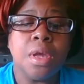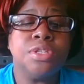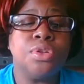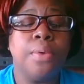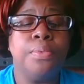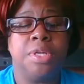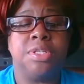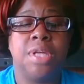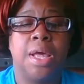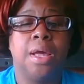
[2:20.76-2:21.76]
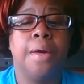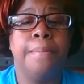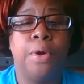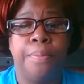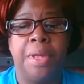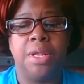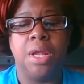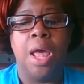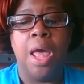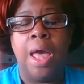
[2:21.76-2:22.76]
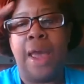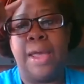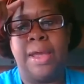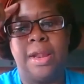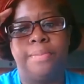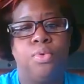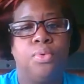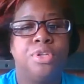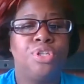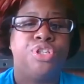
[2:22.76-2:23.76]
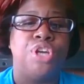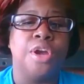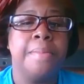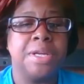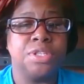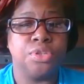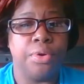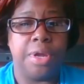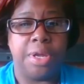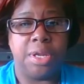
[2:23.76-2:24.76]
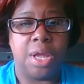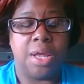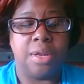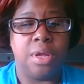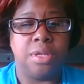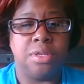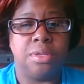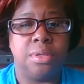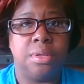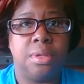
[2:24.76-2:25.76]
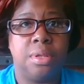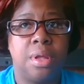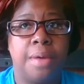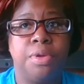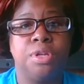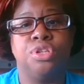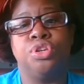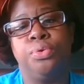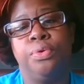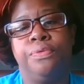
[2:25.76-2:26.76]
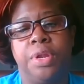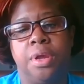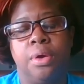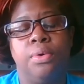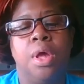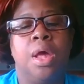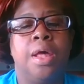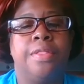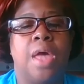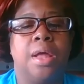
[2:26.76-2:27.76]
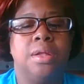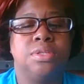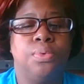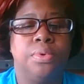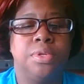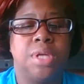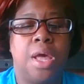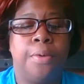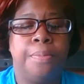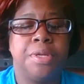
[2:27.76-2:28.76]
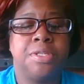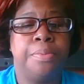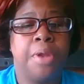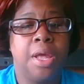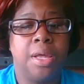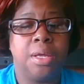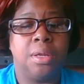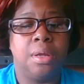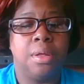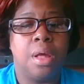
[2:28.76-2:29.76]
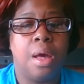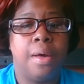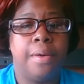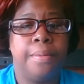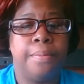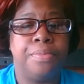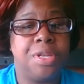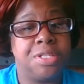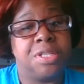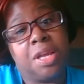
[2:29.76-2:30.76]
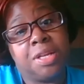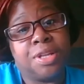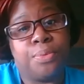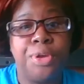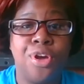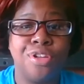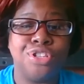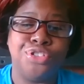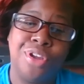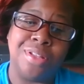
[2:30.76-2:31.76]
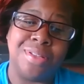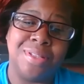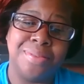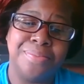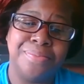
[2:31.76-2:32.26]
So I am going to take a moment and I'm going to share my screen and, and I'm going to show you a video that is going to help explain um, these things that we call strengths.